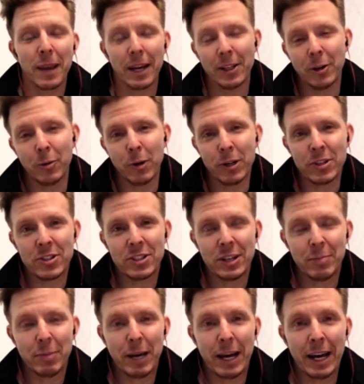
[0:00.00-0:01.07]
I don't want to
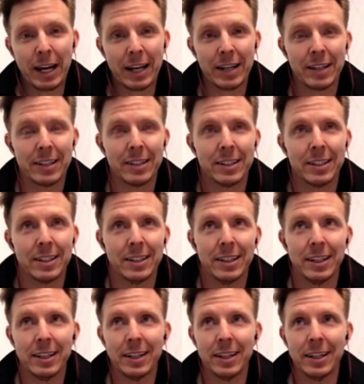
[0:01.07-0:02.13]
sit back
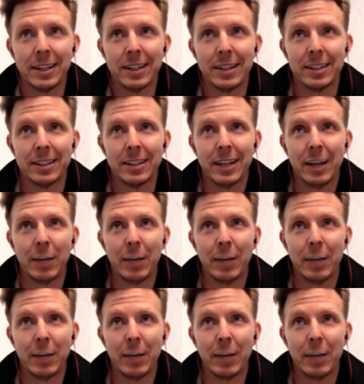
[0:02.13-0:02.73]
uh,